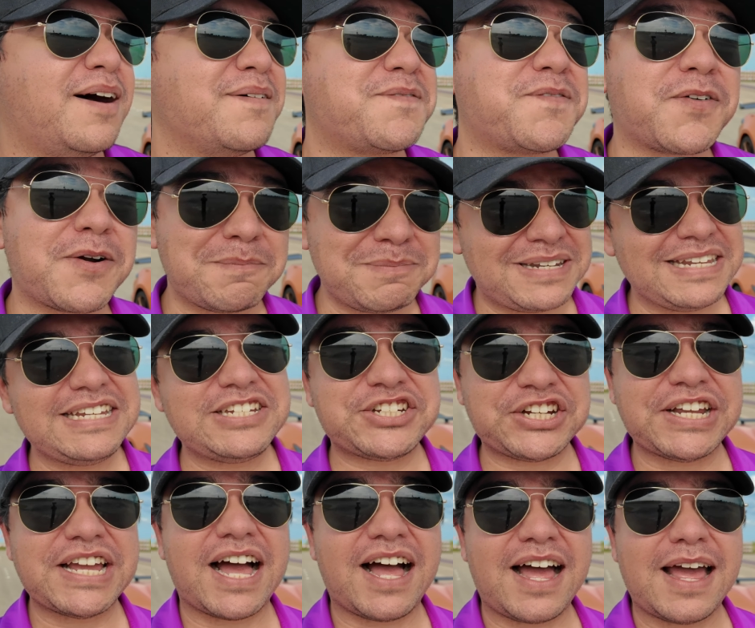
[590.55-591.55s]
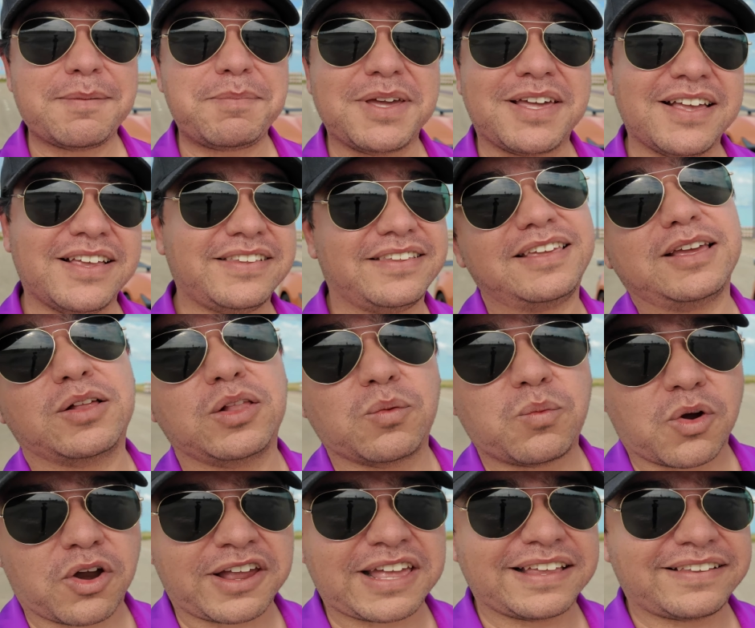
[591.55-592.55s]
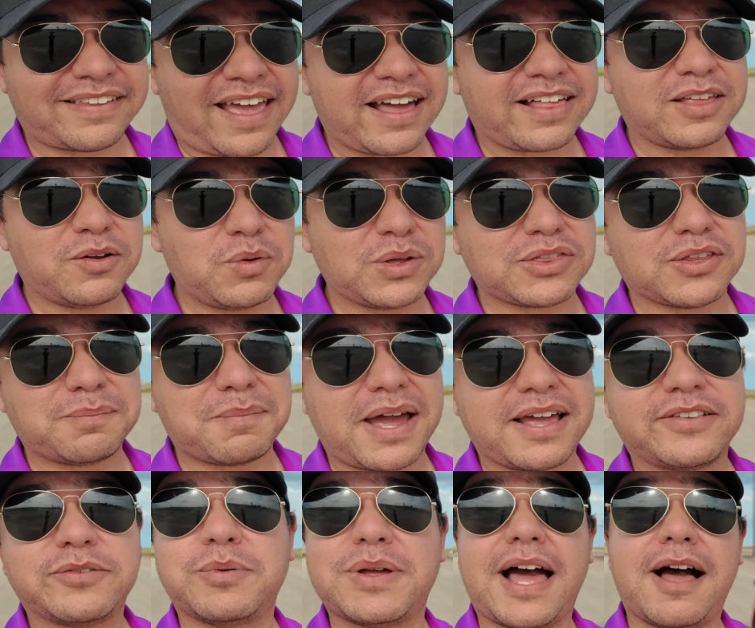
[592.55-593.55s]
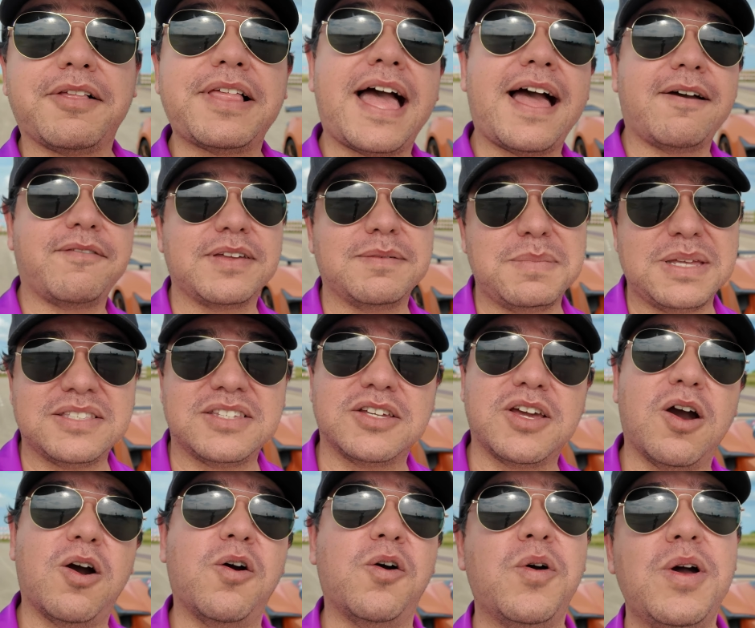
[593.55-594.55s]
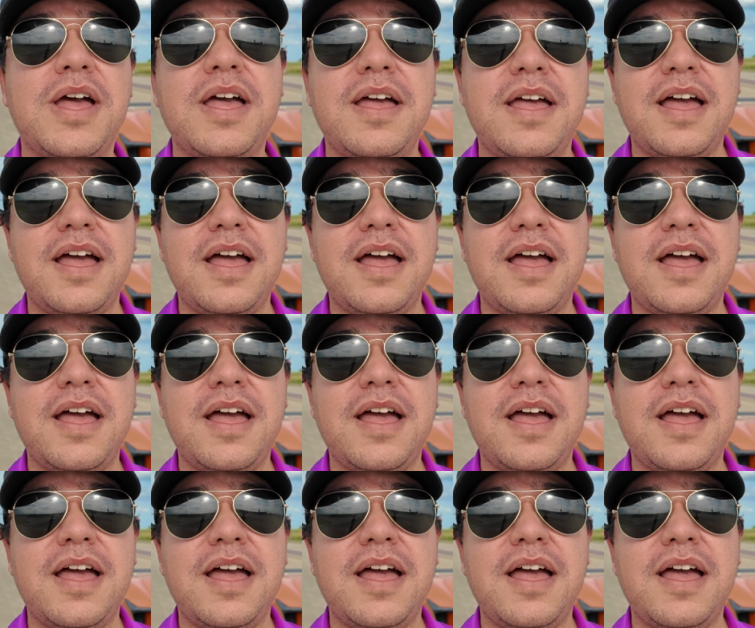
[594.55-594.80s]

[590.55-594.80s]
from DJI because it'll work exactly with the mics without having me to go